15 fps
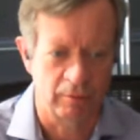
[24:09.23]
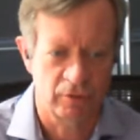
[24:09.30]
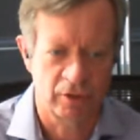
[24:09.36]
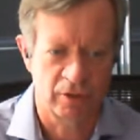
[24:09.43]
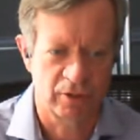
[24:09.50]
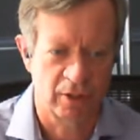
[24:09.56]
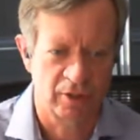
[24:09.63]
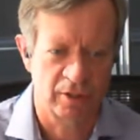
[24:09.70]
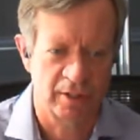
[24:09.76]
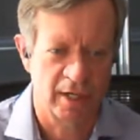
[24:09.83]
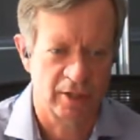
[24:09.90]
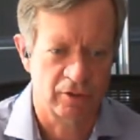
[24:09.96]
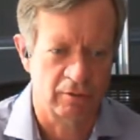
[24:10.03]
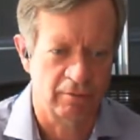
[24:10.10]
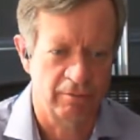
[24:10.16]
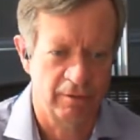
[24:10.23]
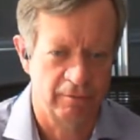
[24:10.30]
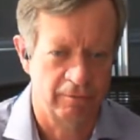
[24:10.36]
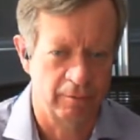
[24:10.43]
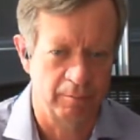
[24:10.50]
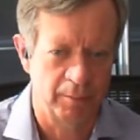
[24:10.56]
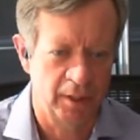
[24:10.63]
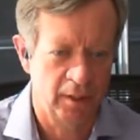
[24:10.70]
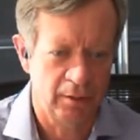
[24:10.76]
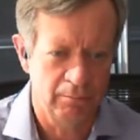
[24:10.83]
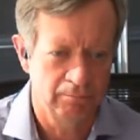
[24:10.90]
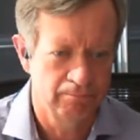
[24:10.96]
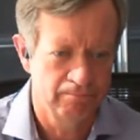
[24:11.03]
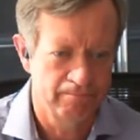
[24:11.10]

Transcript: It was just such a natural fit for me